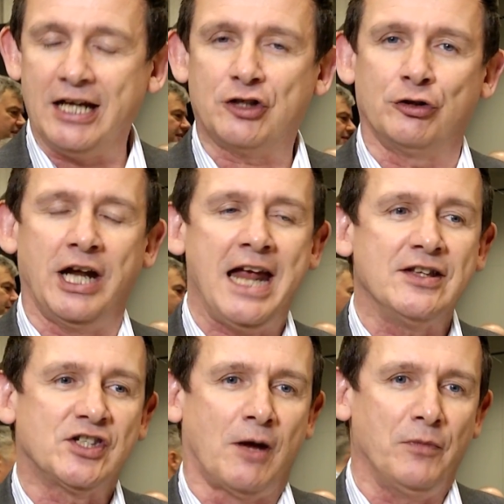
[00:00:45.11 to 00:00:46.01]
It
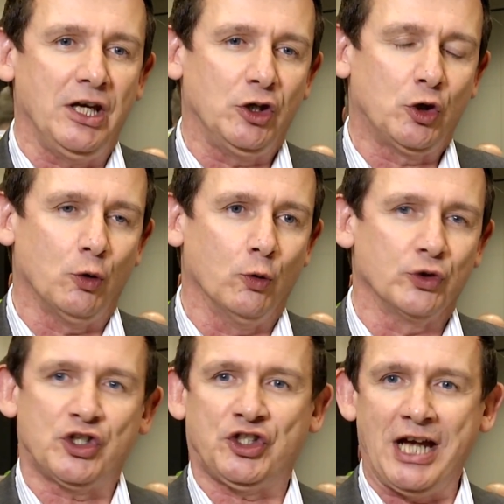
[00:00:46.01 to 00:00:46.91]
creates something
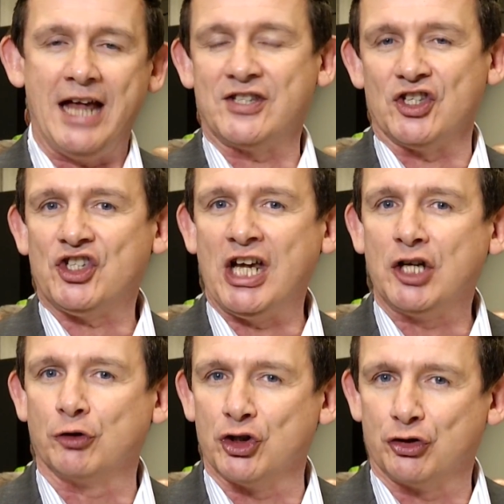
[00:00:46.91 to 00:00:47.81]
called, it's a
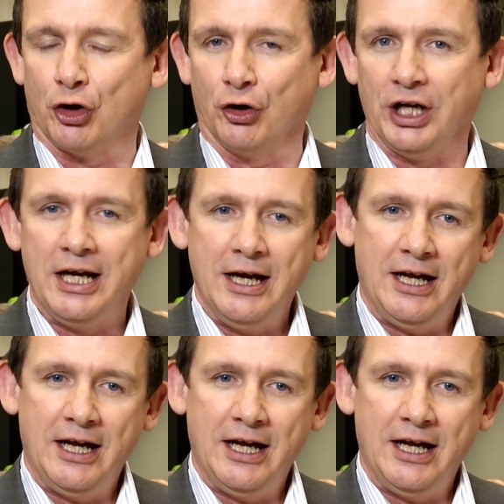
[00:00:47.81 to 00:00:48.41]
synchrotron,